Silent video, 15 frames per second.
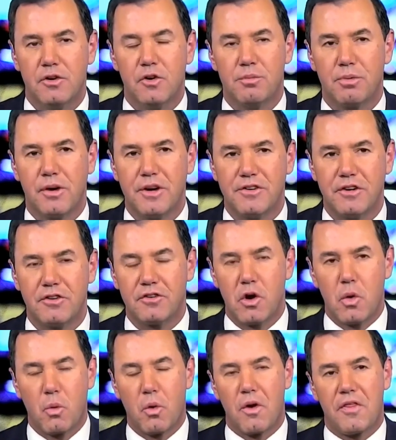new
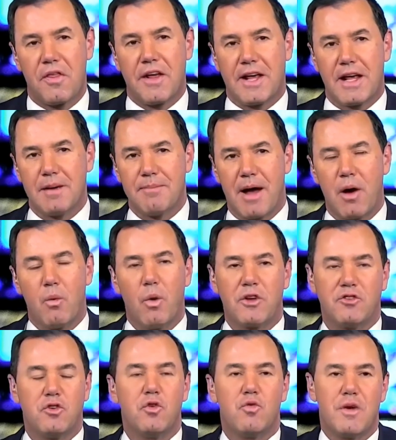bridges, we're thinking about
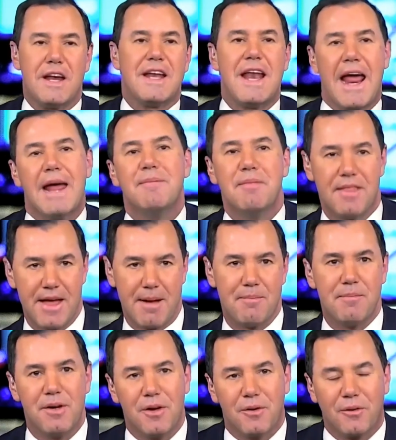what to rename
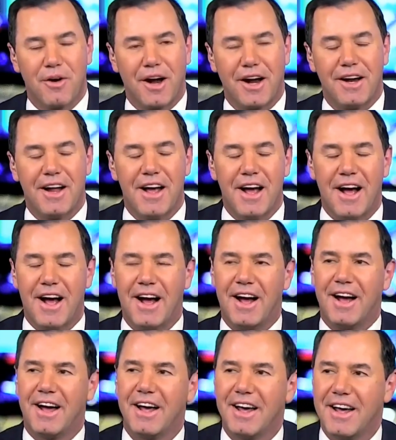them, right?
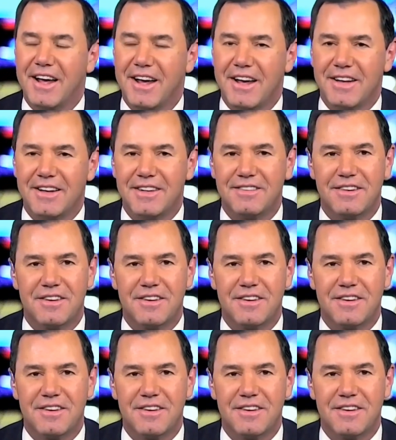In this